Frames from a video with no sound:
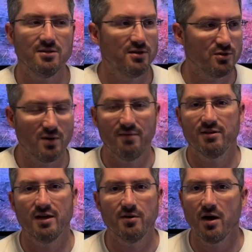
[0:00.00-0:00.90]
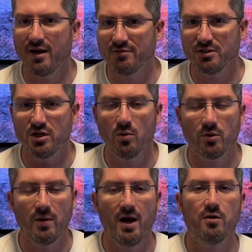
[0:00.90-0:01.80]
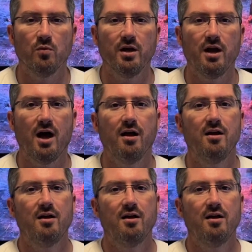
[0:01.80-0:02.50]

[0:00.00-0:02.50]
You can drive it there and not have to tow it around and whatnot.